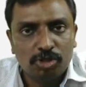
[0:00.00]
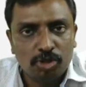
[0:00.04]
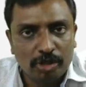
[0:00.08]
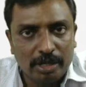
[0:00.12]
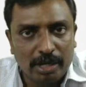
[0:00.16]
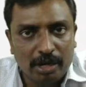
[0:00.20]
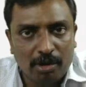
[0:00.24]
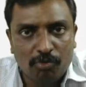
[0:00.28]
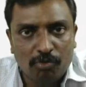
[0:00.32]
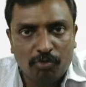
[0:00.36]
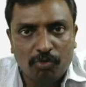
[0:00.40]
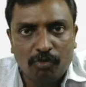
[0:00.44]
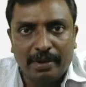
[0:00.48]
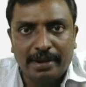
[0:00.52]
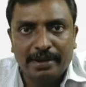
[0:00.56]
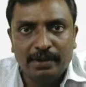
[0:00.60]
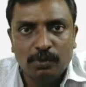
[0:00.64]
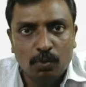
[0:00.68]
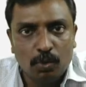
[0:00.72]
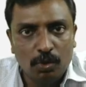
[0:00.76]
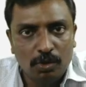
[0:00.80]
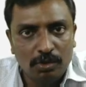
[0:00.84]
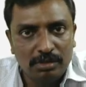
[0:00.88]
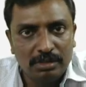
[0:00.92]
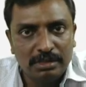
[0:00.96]
You have 5
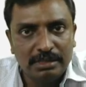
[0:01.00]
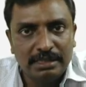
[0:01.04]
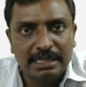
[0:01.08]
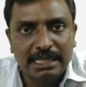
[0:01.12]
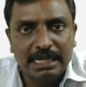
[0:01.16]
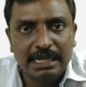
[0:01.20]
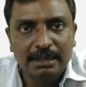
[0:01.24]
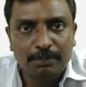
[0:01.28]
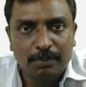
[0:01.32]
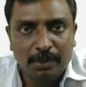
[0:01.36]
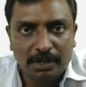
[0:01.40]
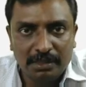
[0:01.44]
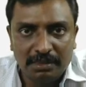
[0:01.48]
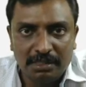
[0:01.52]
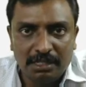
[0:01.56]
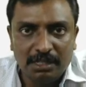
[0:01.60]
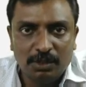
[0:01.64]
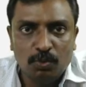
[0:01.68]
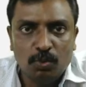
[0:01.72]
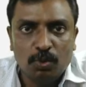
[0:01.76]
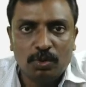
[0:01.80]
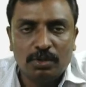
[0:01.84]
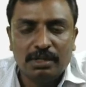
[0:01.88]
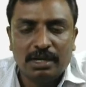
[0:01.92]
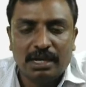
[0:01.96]
volt, 3.3
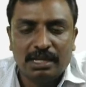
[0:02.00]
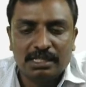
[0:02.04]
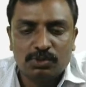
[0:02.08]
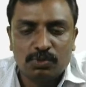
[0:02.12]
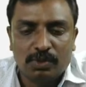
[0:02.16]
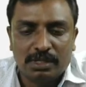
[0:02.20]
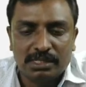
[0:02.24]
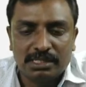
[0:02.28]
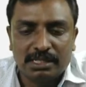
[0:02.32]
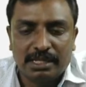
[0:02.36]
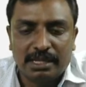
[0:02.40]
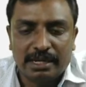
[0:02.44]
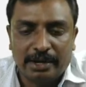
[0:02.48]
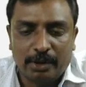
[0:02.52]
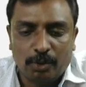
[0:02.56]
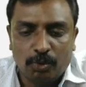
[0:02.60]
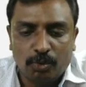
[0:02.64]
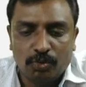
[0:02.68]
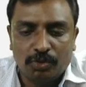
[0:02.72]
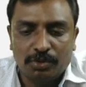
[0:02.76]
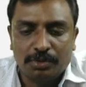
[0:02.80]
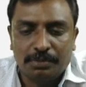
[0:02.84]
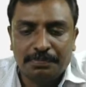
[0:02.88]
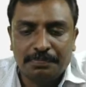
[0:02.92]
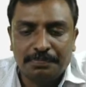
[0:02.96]
volt, as well as ground.